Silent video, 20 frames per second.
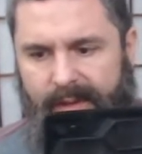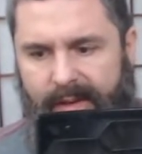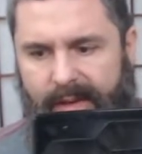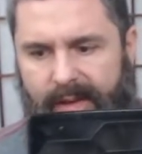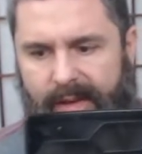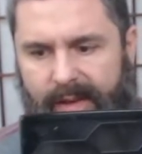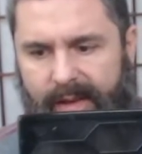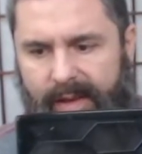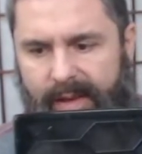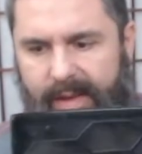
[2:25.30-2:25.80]

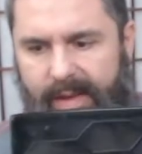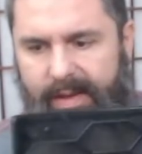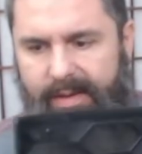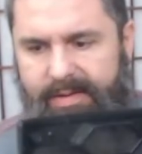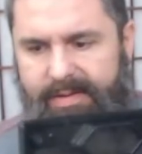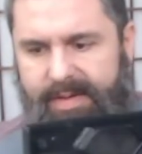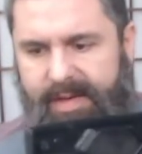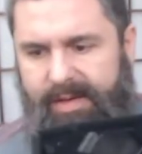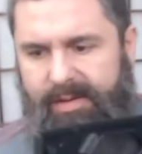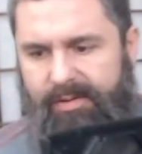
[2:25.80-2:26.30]
and
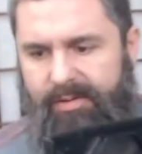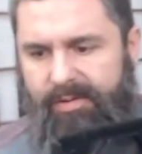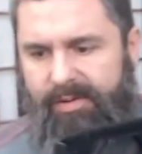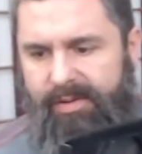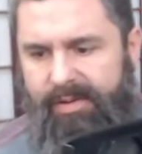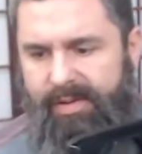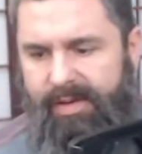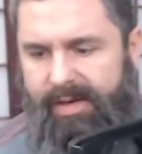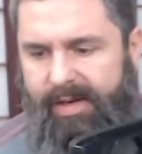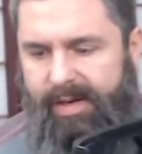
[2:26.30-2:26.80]
take a look
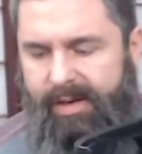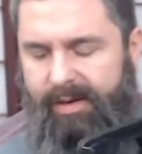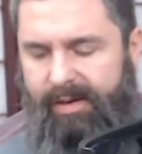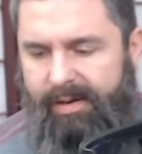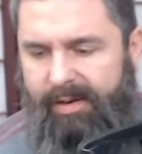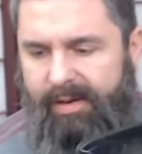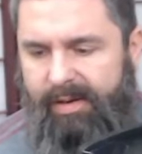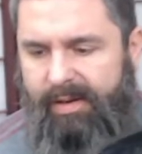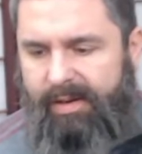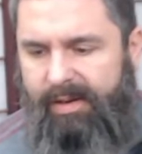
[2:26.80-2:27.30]
there.
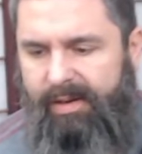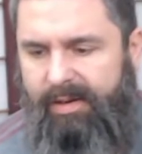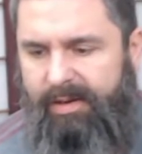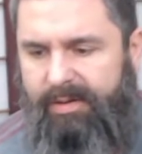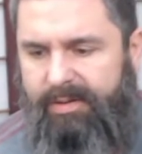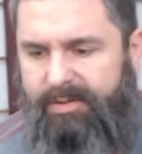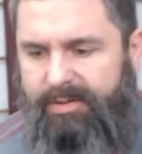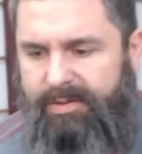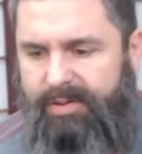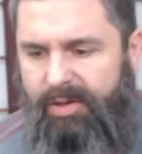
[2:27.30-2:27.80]

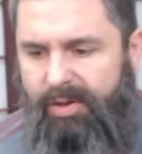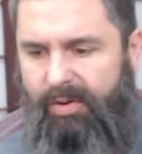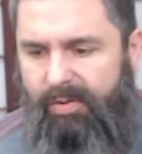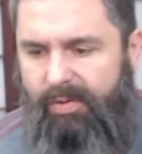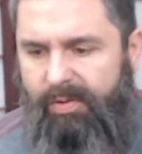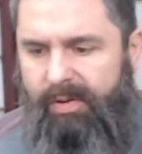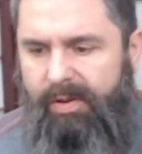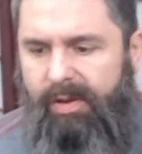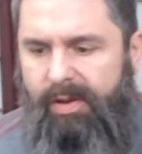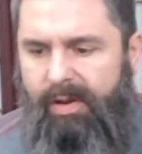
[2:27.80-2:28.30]
So
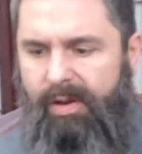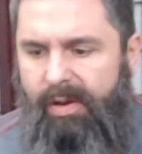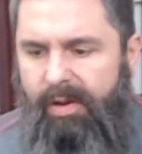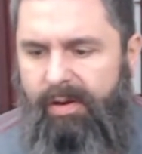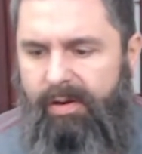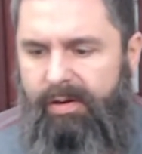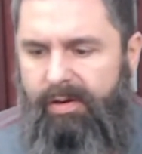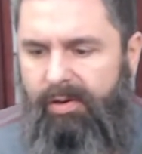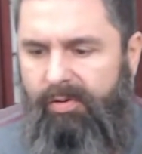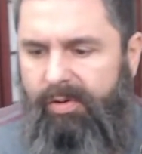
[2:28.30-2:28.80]

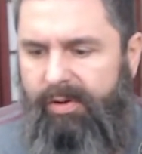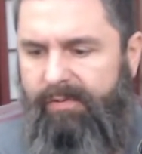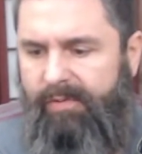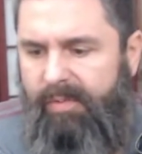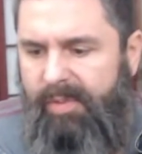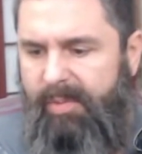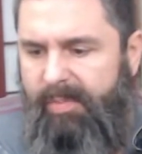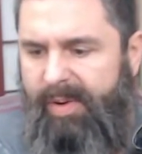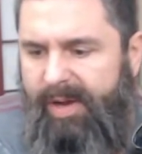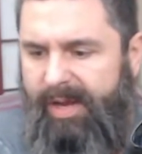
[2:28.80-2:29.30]
going from the
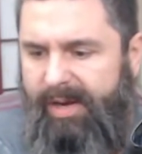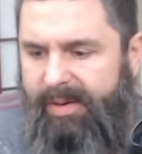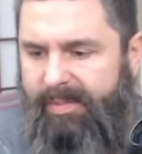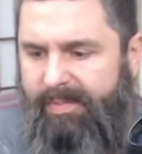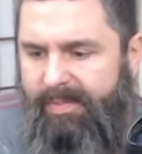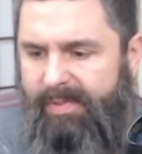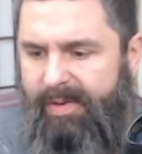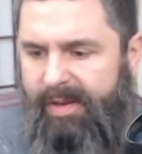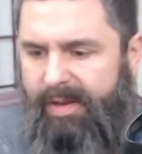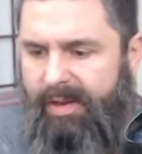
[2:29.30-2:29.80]
bottom,
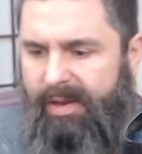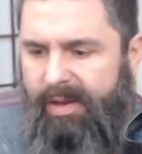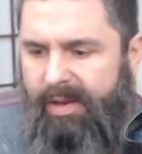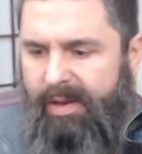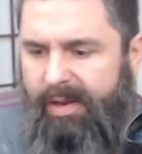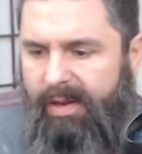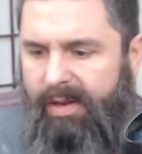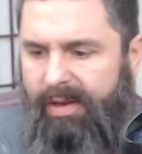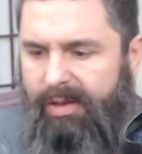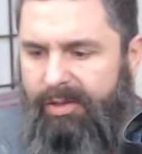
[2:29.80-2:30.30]

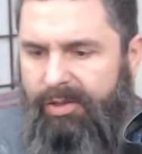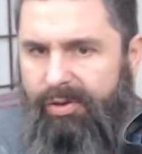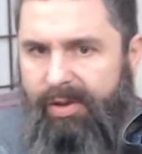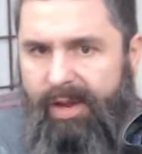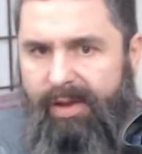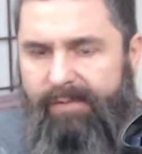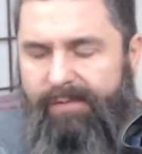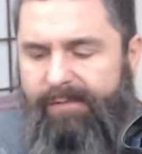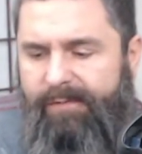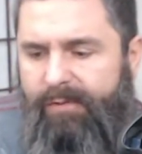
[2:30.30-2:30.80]
you
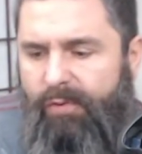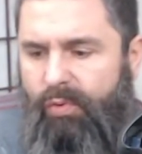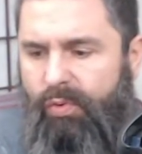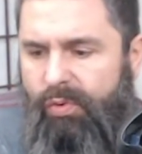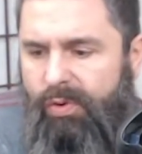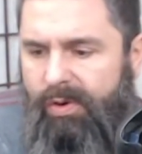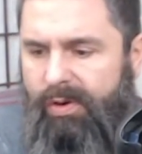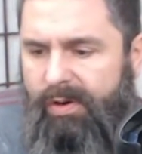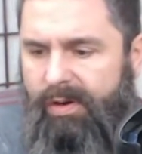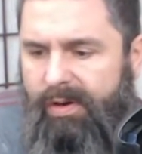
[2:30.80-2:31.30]
have
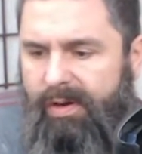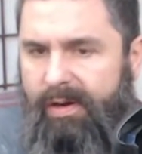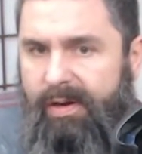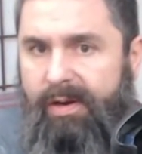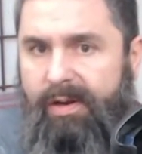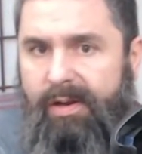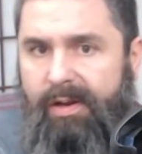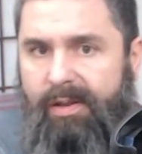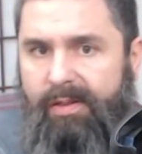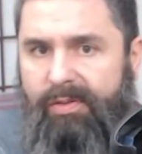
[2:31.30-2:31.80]
4
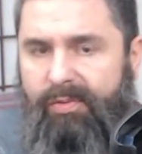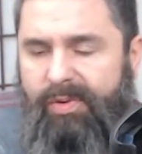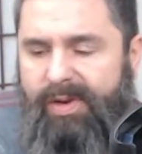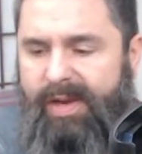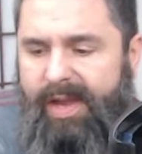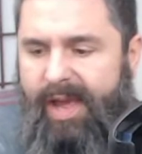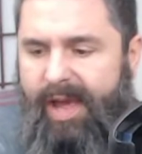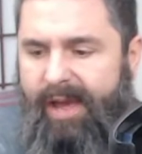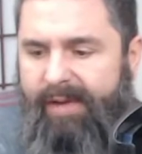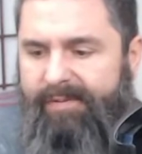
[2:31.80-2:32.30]

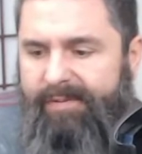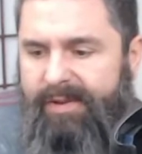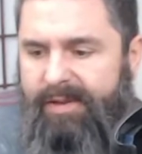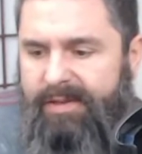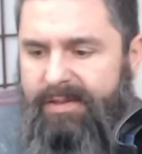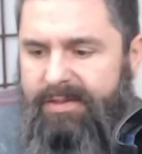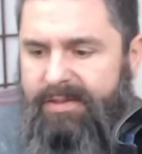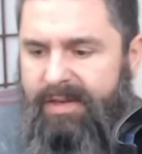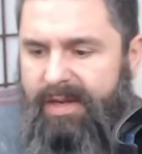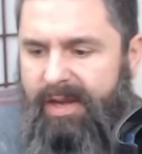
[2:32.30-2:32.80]

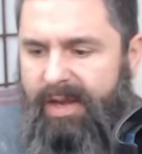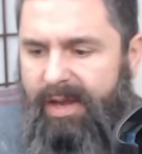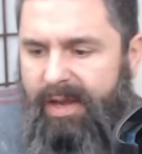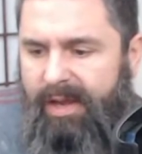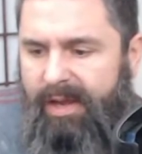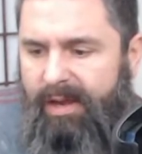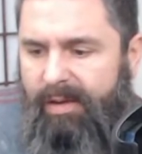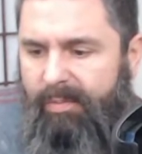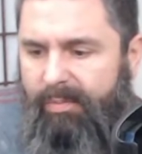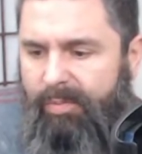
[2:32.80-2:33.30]
3.5-inch,
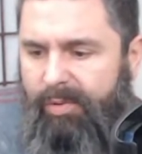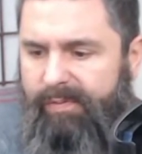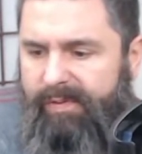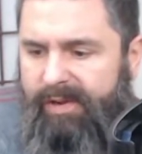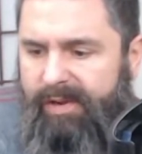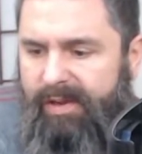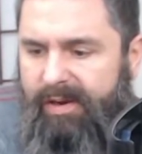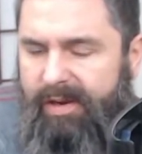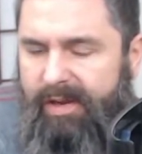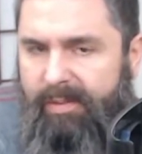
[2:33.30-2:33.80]
moving
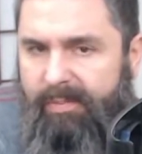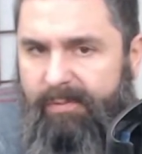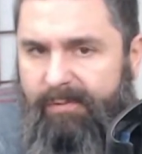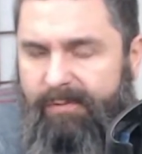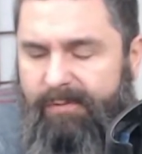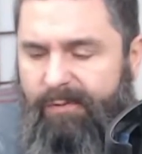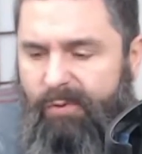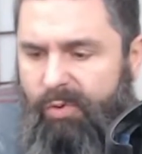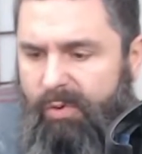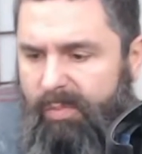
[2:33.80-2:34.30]
on up
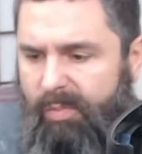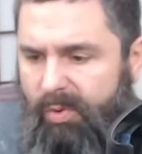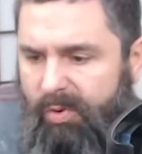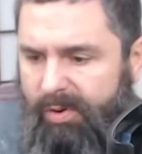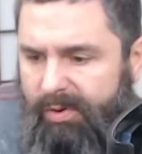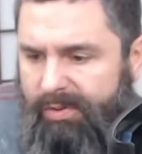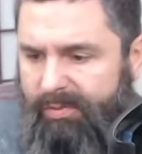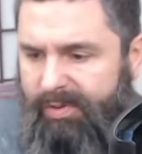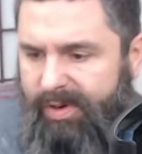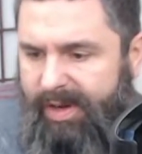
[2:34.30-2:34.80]
4 more
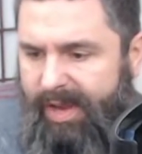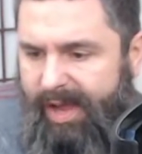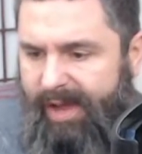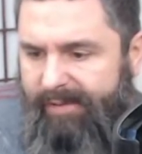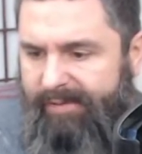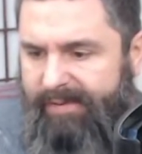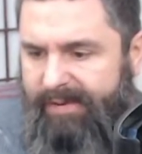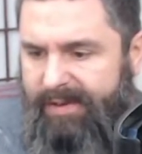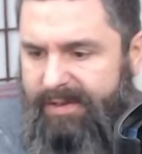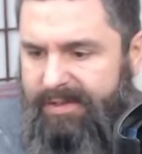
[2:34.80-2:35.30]

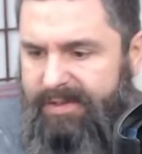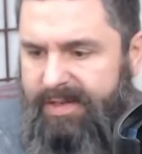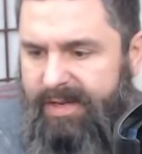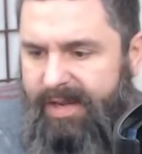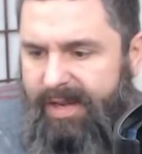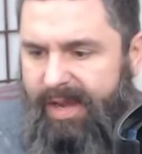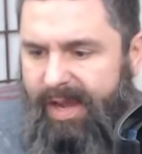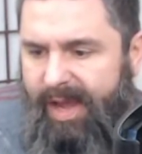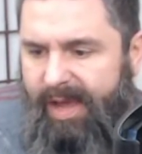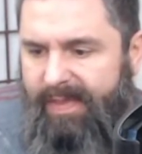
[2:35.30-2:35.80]
3.5-inch,
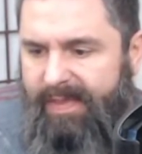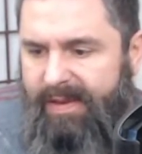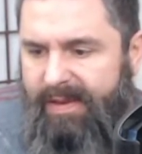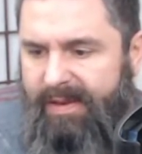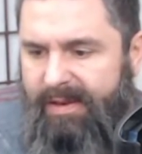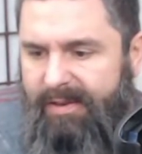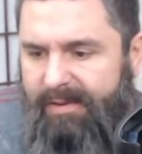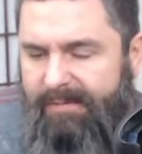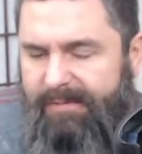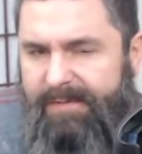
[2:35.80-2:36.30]
and then at
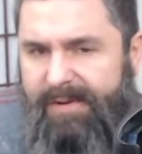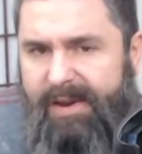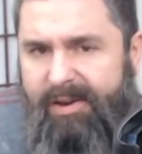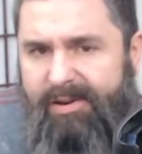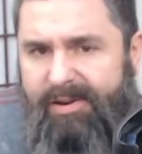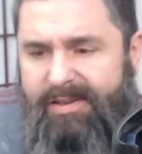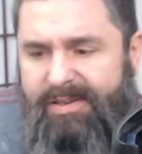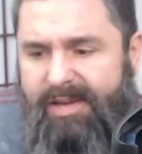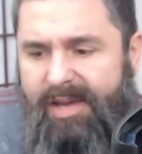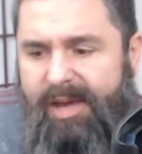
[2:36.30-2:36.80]
the very
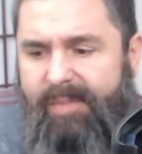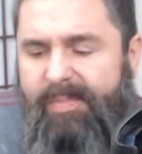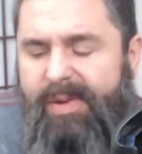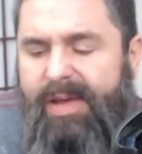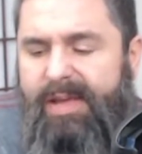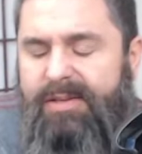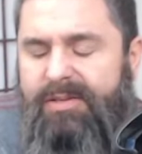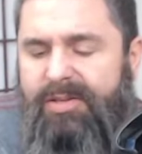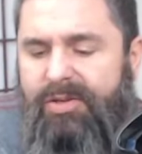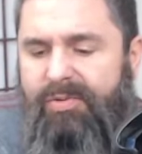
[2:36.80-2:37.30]
top, a
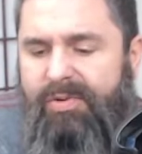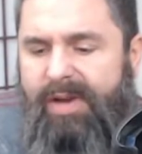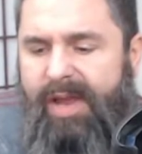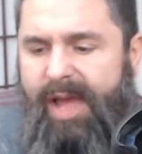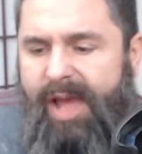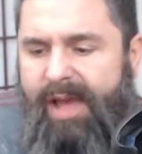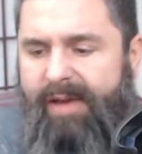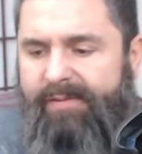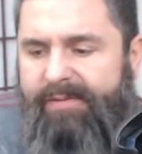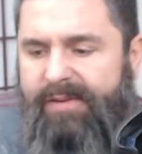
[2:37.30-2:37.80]

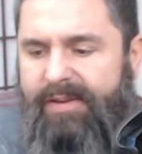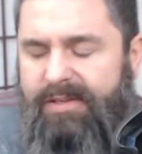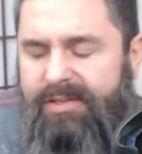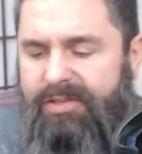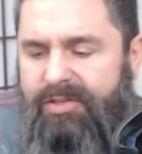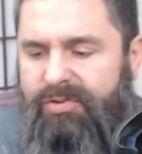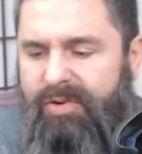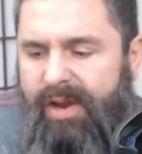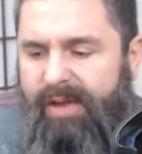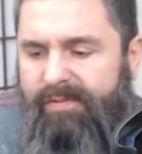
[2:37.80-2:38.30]
2.5-inch
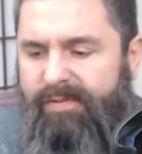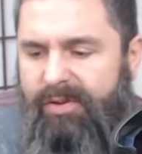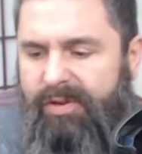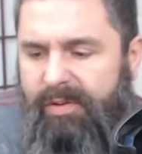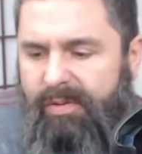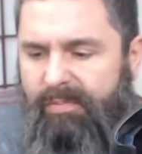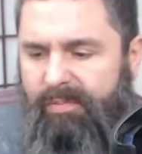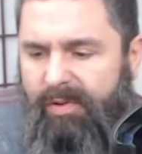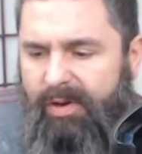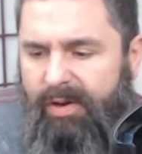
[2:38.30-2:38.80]
drive you can